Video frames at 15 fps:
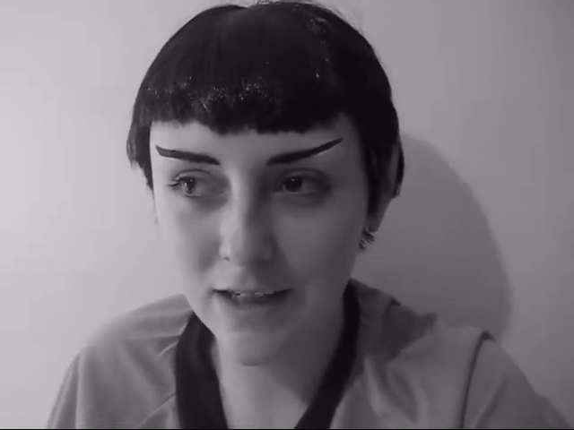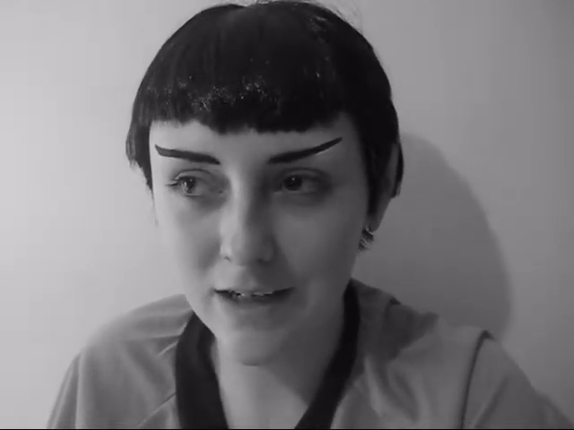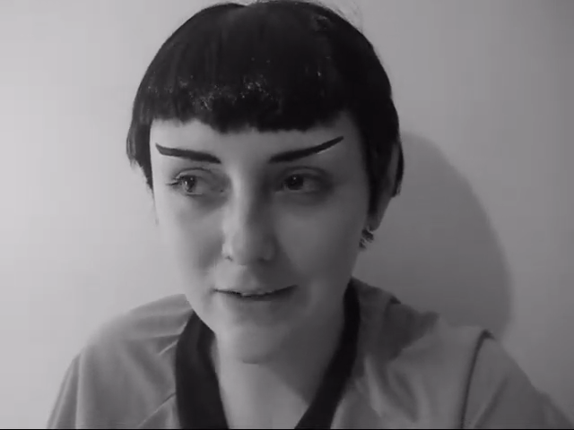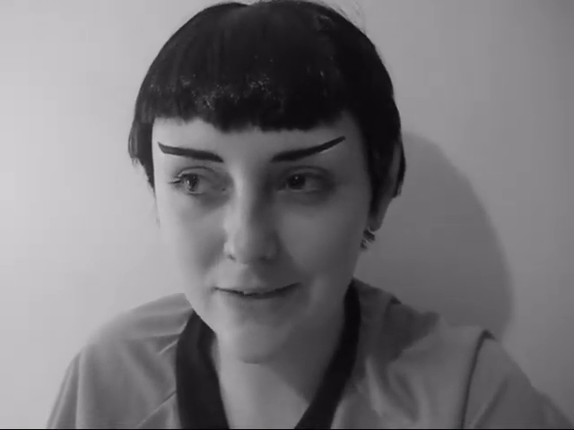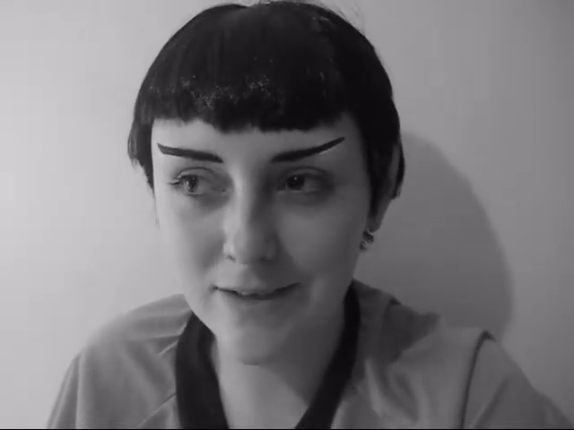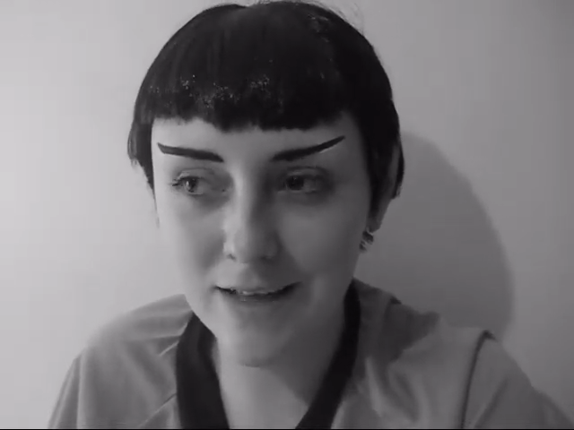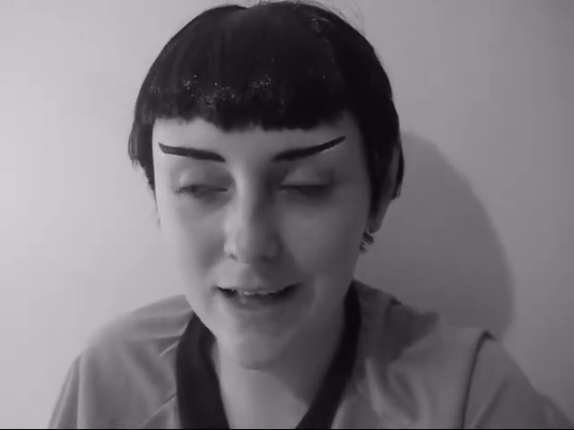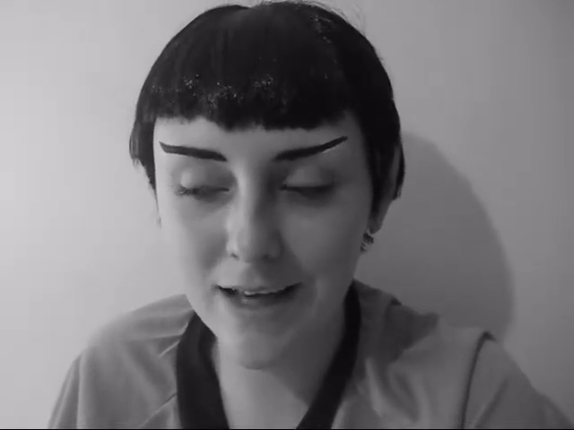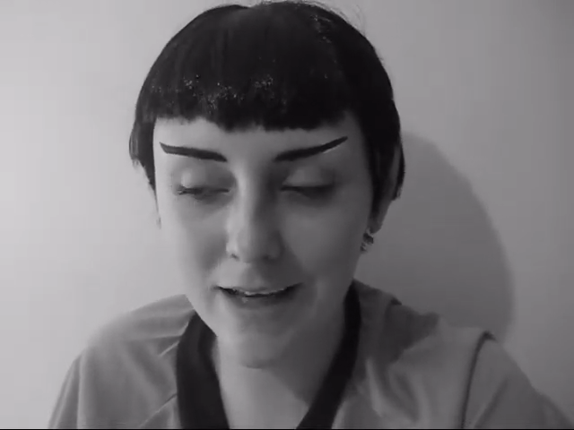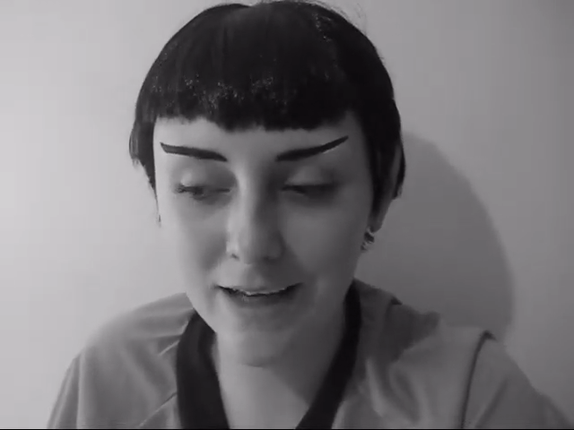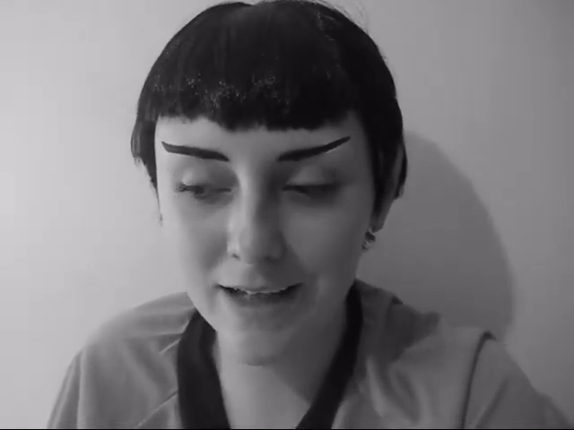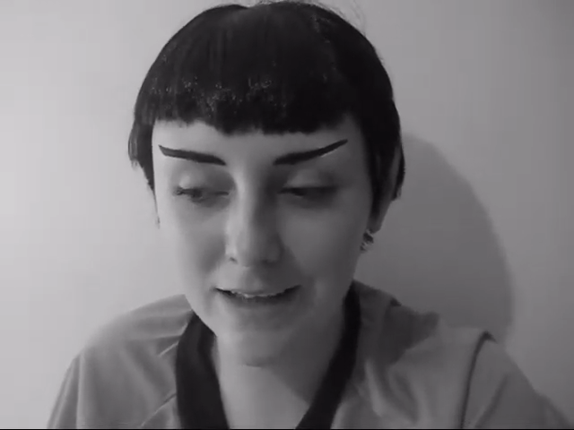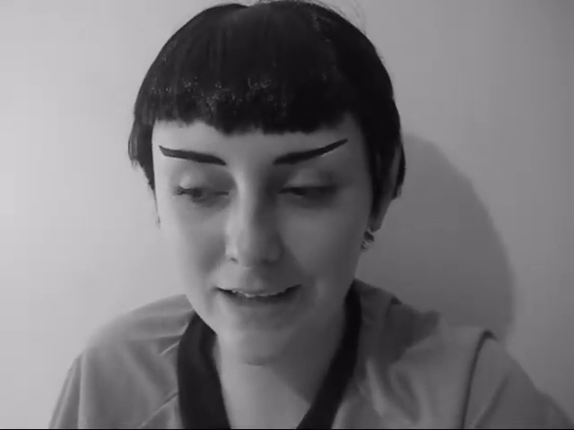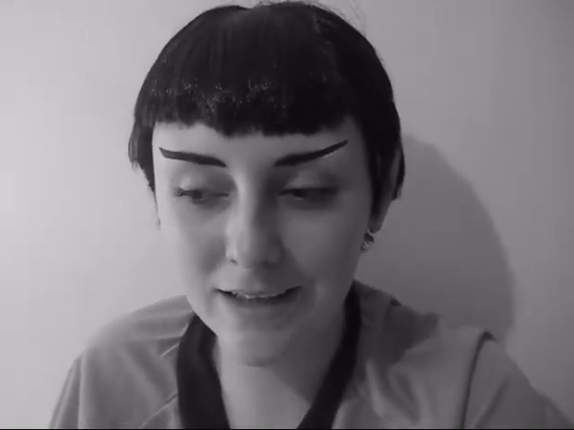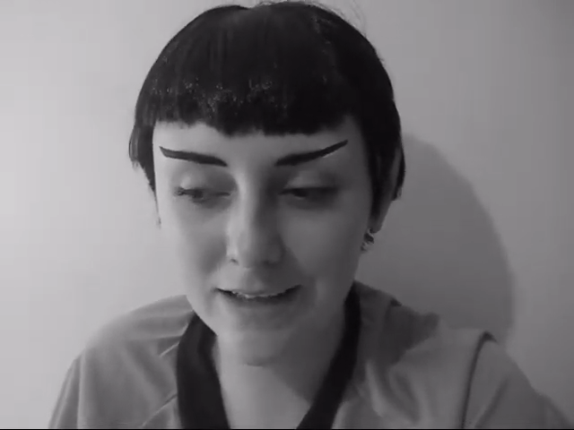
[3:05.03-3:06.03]
And I was
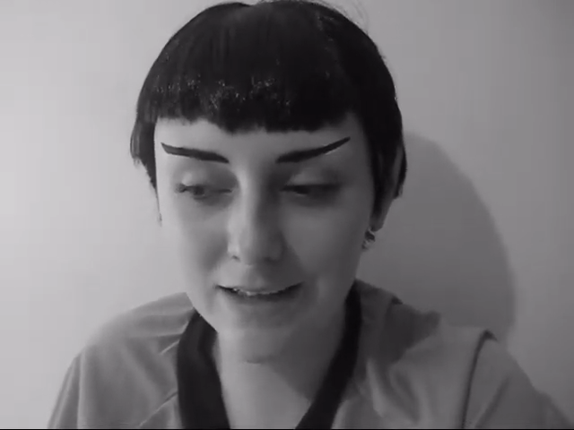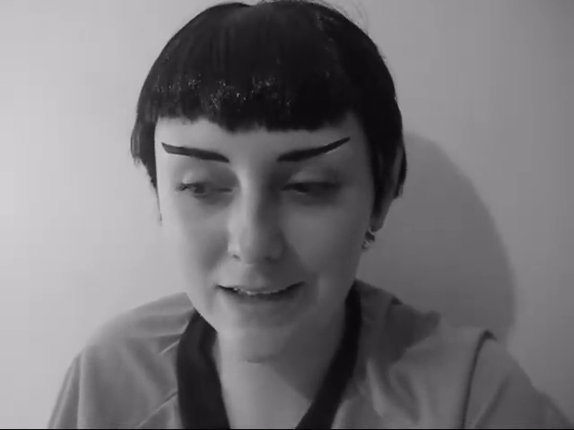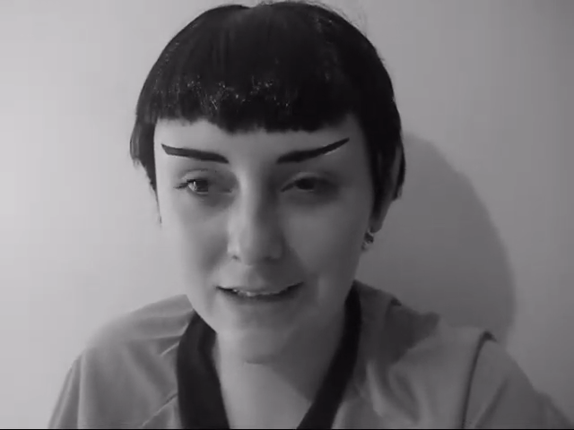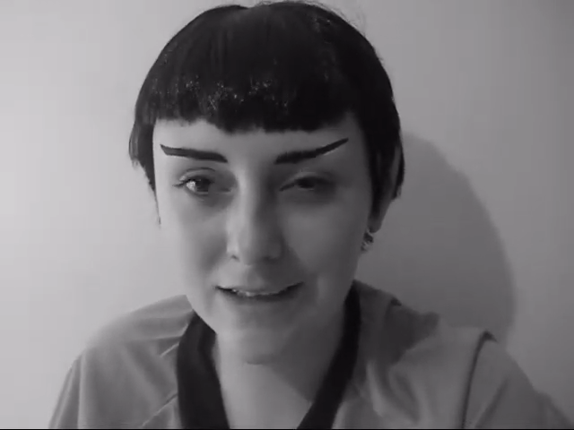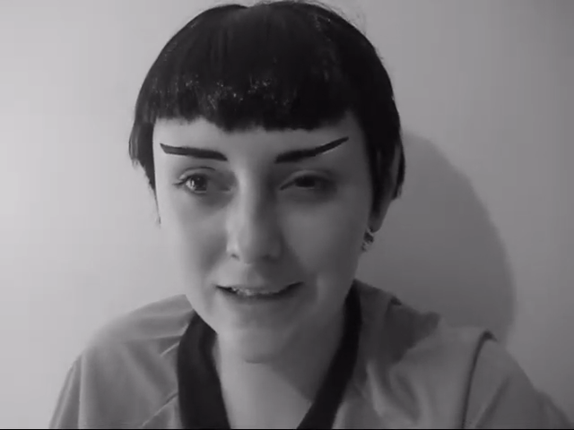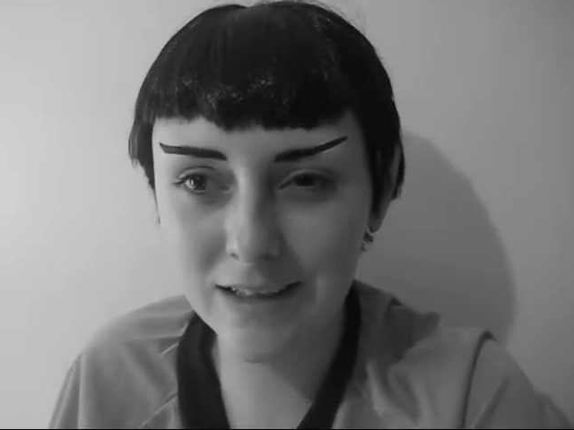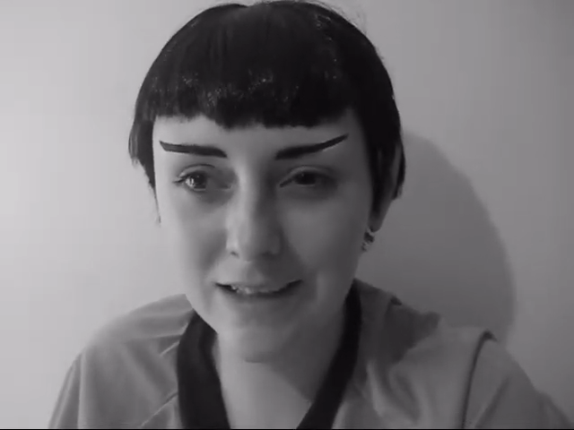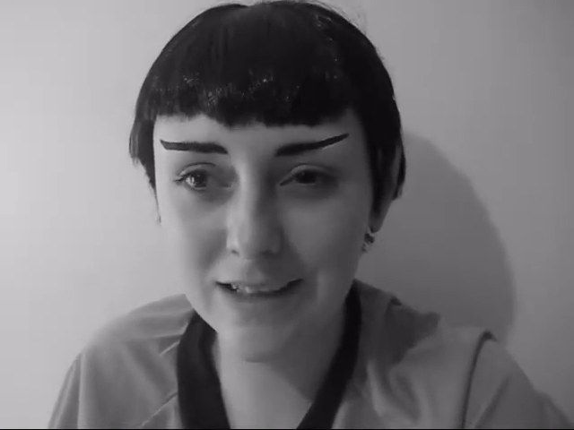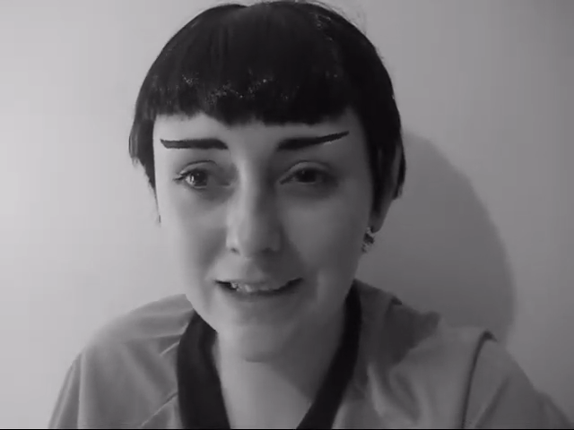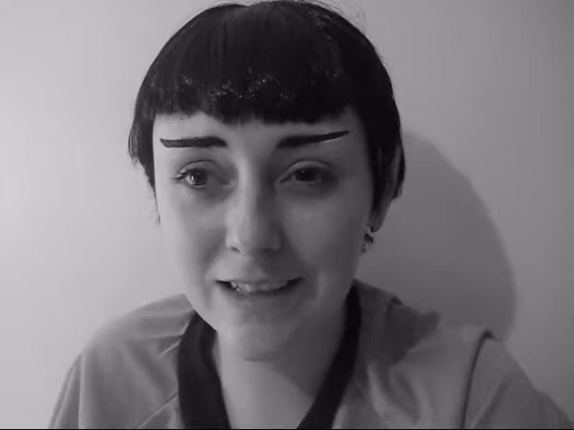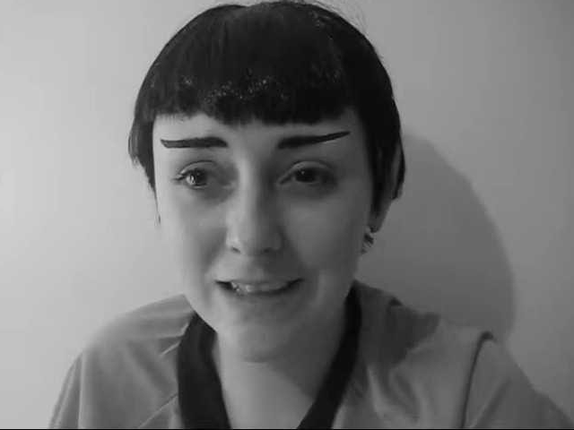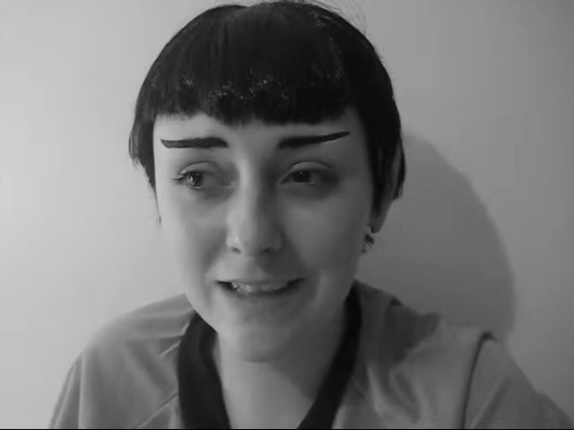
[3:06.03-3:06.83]
like, eh.